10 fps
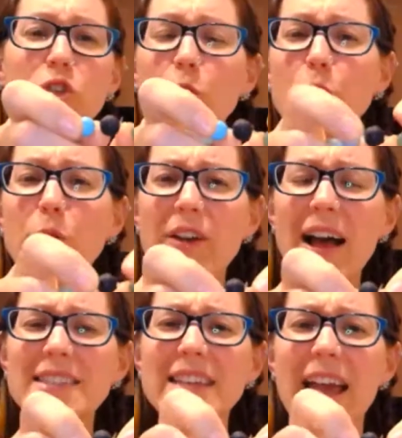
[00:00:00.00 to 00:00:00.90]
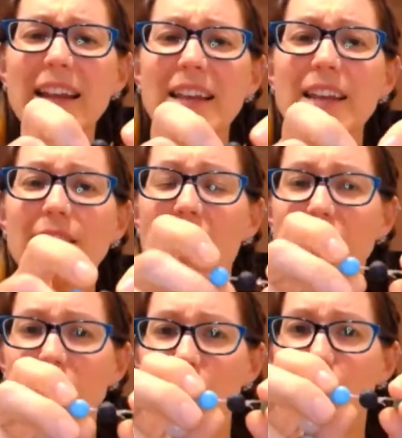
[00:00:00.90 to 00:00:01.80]
So who here has any
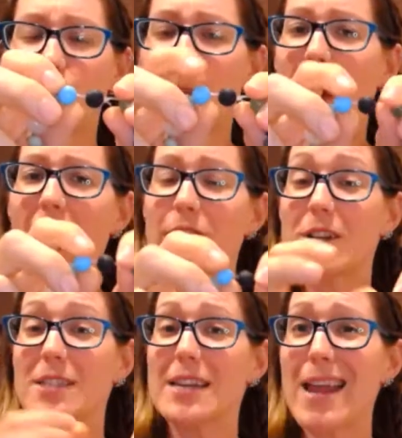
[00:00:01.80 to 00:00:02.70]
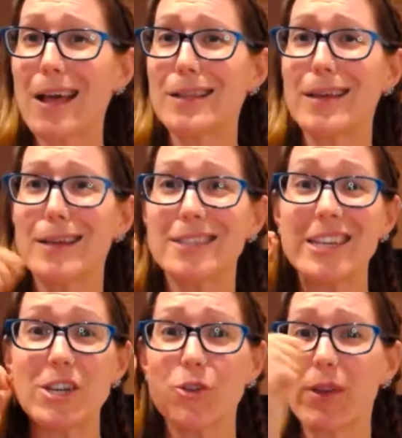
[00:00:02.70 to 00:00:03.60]
lava stone? You might have it as a necklace,
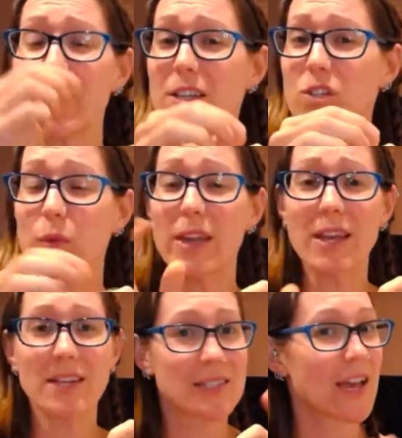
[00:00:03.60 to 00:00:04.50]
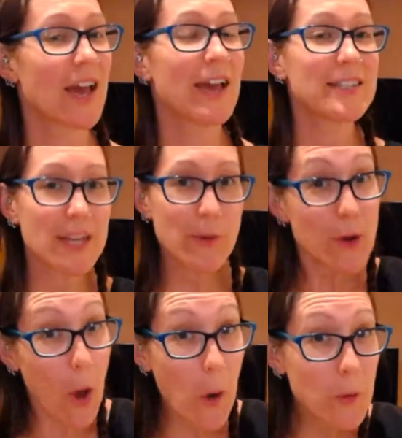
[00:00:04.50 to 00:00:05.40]
earrings, rings. Does
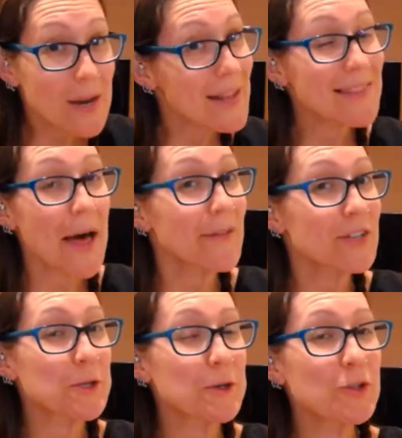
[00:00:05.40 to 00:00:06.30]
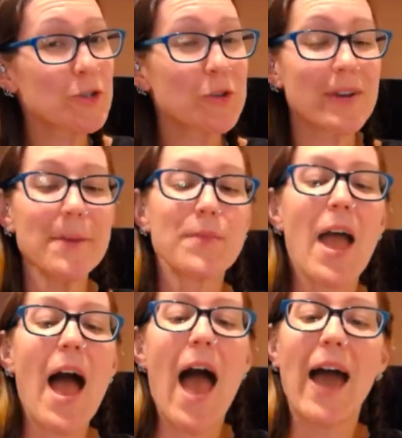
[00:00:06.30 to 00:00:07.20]
anyone own any lava stone jewelry?
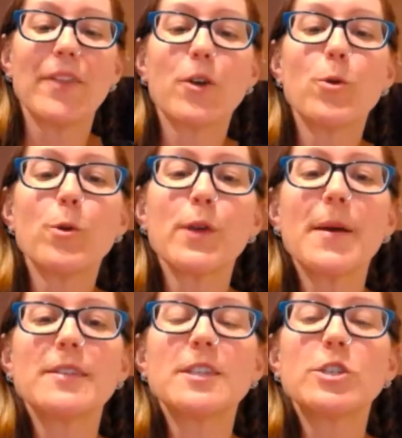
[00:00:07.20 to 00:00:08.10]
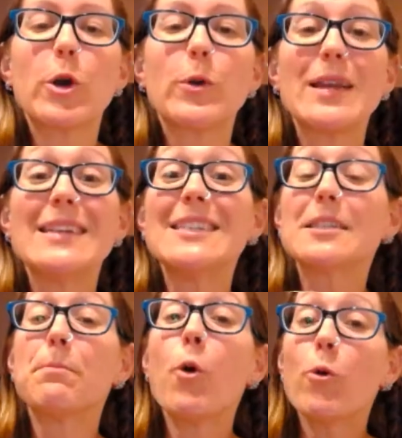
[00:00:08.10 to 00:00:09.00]
And the cool thing about this stone is
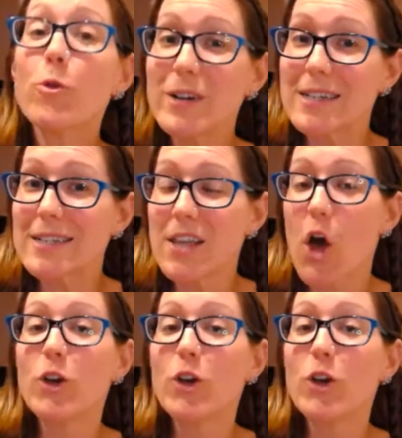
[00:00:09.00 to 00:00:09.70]
it's porous.